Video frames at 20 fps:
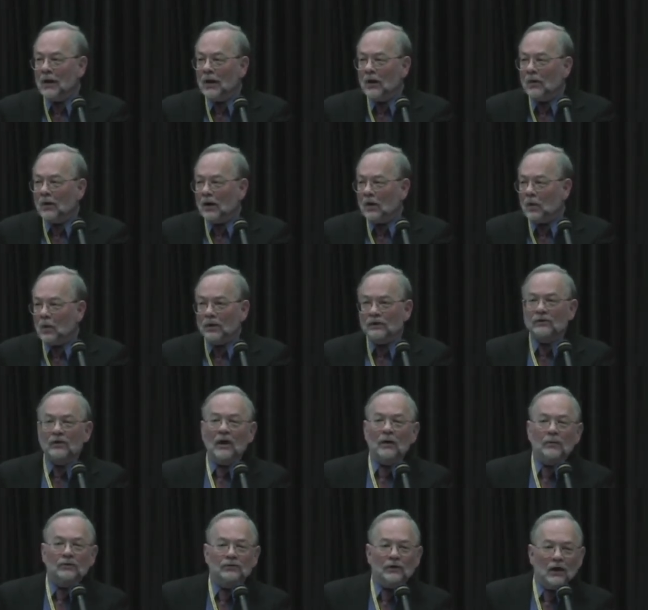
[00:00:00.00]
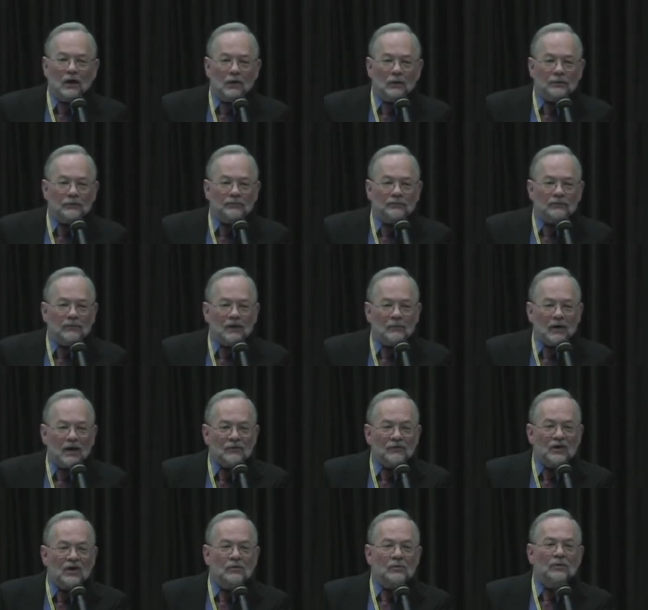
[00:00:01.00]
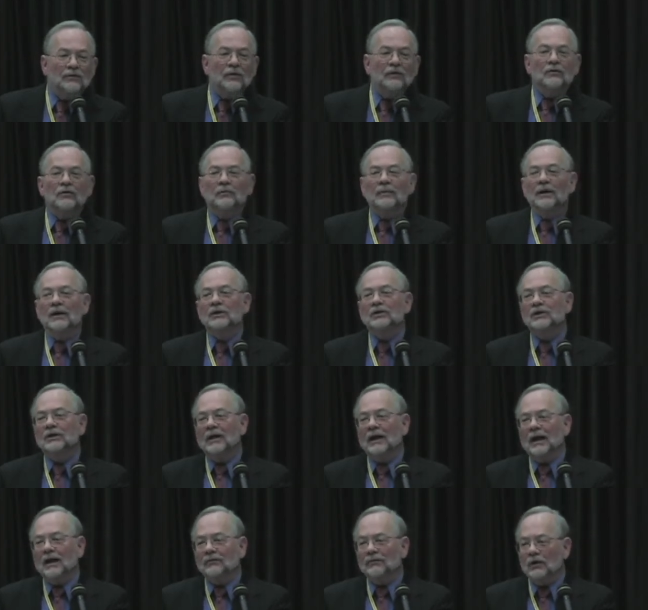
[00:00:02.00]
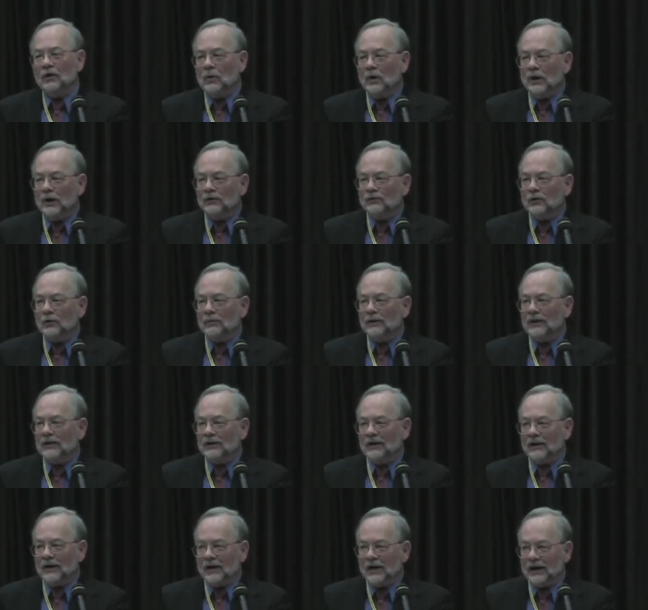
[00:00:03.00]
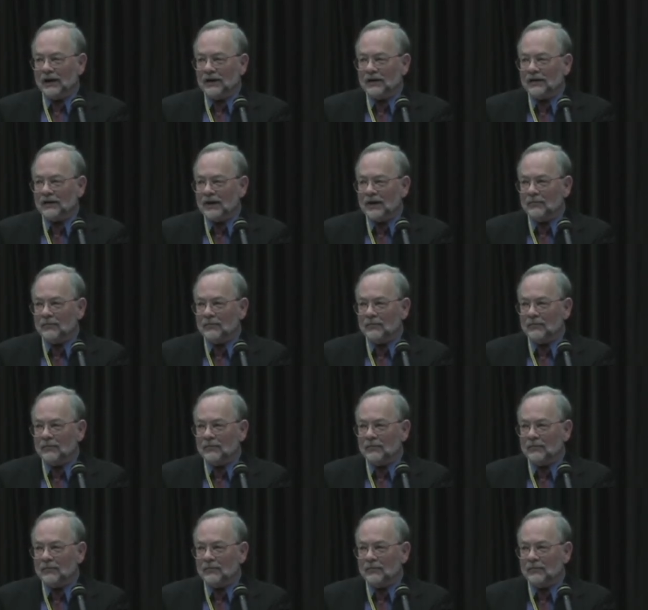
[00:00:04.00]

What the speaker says: Well, once I was out, and my Freedom of Information Act requests were being denied,